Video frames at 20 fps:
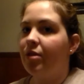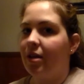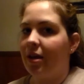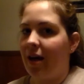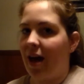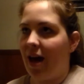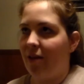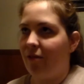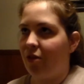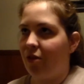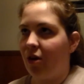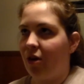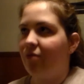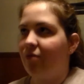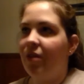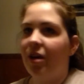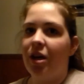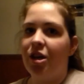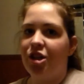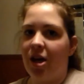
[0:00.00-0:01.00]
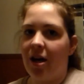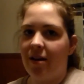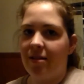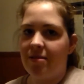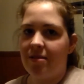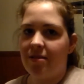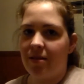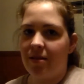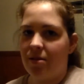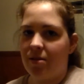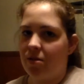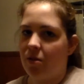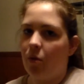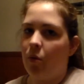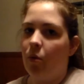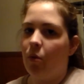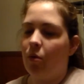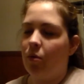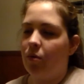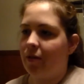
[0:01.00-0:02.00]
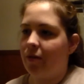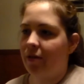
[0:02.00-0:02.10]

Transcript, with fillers: Like I had it on VHS. It's so old.